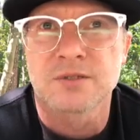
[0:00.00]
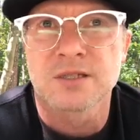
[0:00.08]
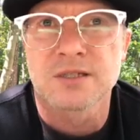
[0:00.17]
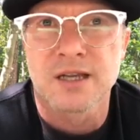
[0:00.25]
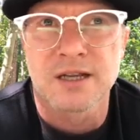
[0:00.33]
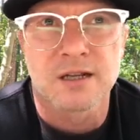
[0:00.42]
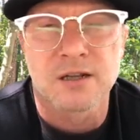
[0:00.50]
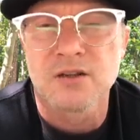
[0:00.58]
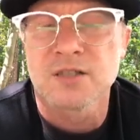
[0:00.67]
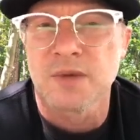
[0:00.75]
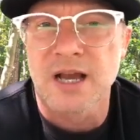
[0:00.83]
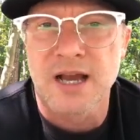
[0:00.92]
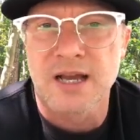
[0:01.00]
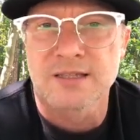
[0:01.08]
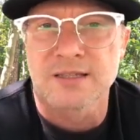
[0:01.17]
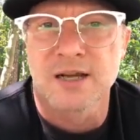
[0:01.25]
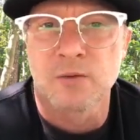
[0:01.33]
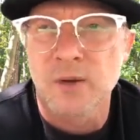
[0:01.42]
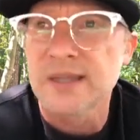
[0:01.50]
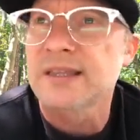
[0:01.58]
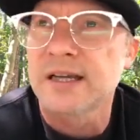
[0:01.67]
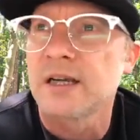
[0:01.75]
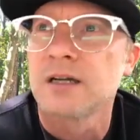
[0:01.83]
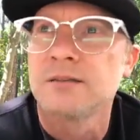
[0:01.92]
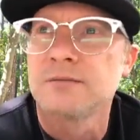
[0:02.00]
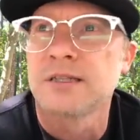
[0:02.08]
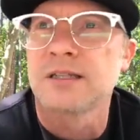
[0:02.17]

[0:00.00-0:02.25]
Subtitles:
just kind of closed my eyes and I went there.